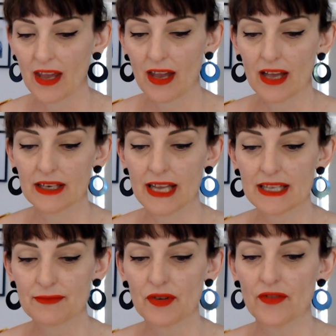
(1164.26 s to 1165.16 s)

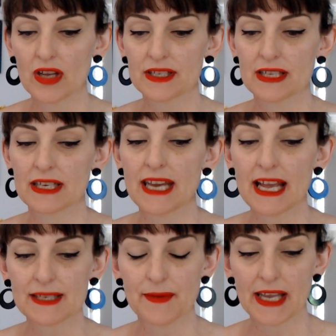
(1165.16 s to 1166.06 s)
let's move on to the
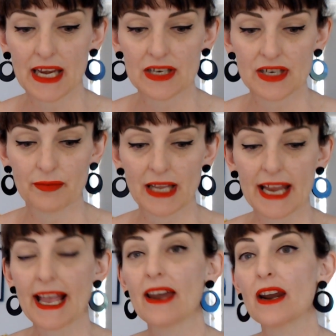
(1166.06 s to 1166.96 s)
next big energy
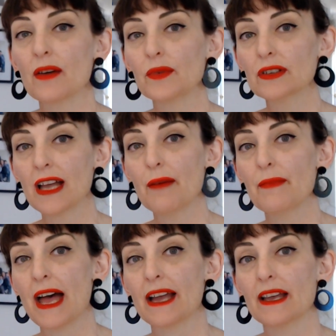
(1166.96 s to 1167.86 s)
playing out, and I will come
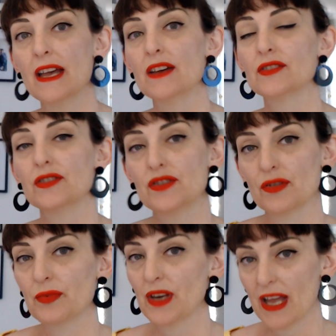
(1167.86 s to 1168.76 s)
back to
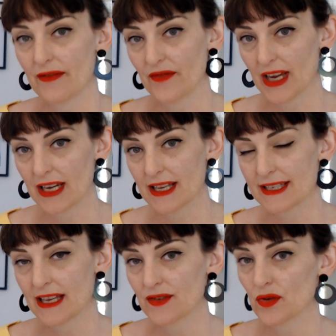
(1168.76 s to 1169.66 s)
Jupiter and
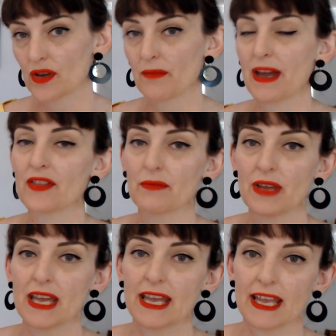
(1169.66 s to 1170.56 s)
Venus and talk about them
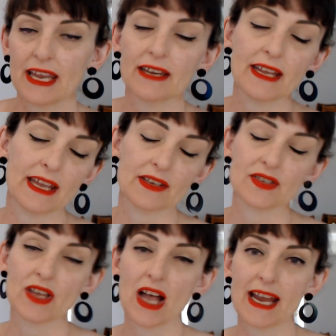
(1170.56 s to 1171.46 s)
in each
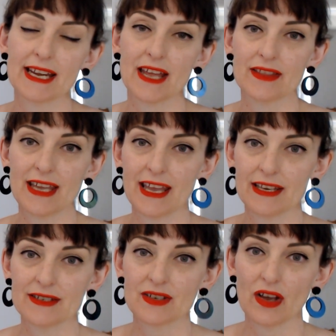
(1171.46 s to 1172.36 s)
sign at the
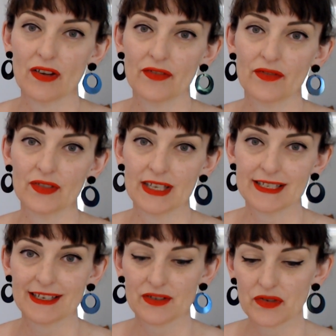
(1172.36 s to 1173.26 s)
end of
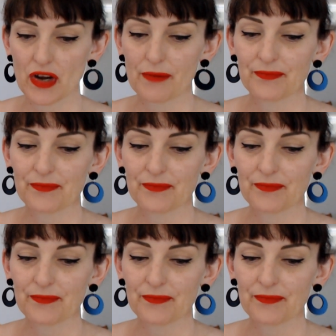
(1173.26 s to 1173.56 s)
this intro.